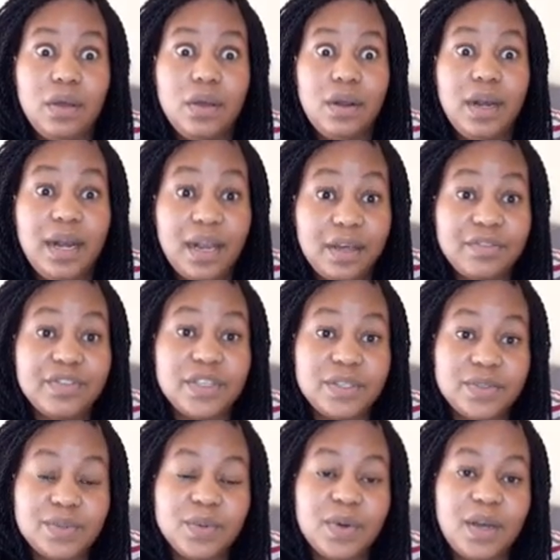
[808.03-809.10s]
Loving
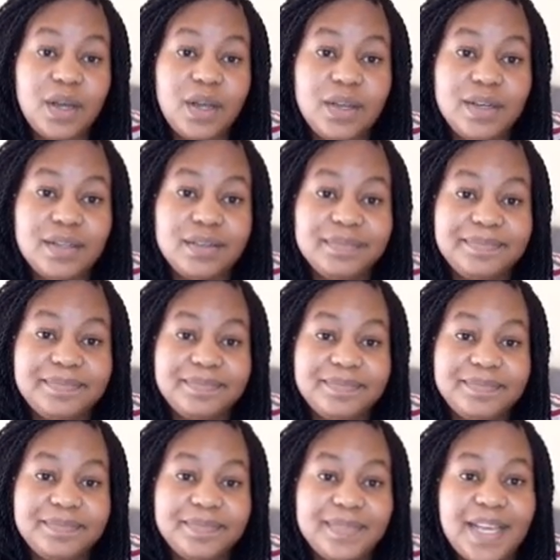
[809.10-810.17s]
so hard.
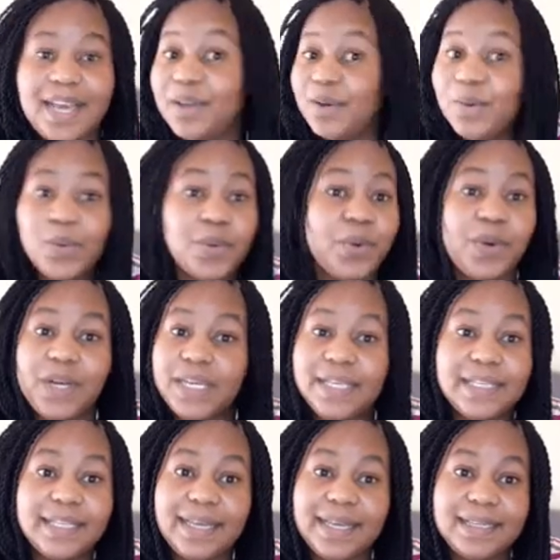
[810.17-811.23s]
I go all
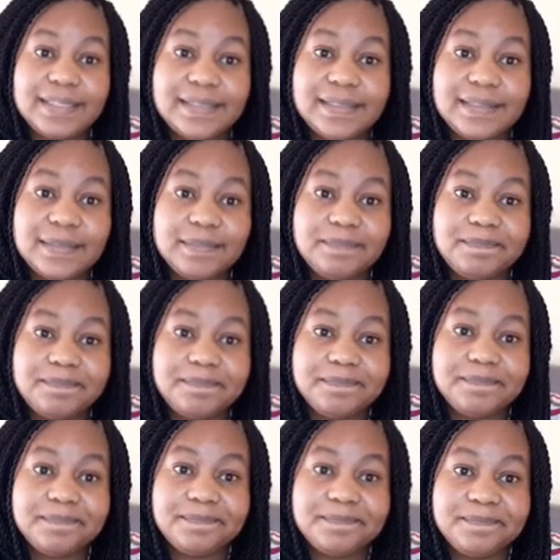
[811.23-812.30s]
in, guys.
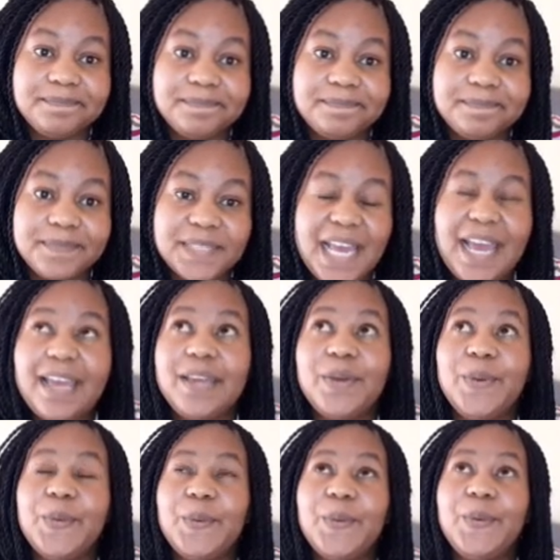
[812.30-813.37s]
I
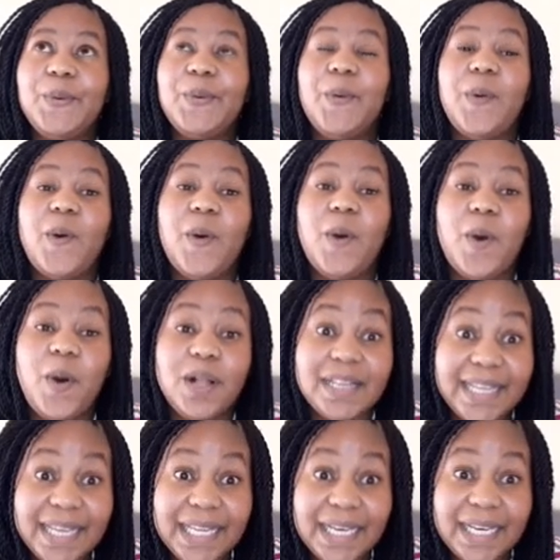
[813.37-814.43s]
go all
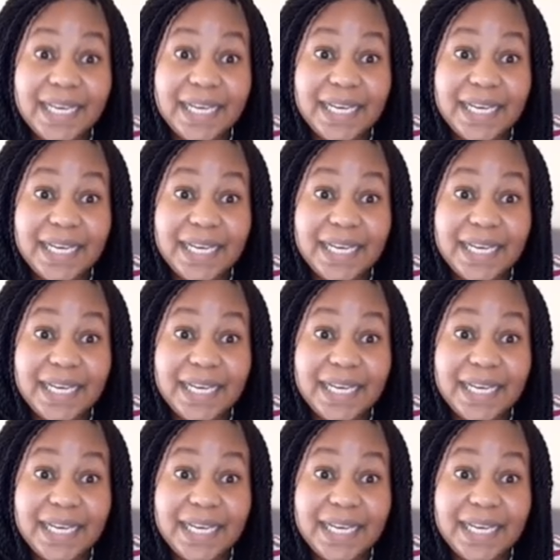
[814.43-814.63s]
in.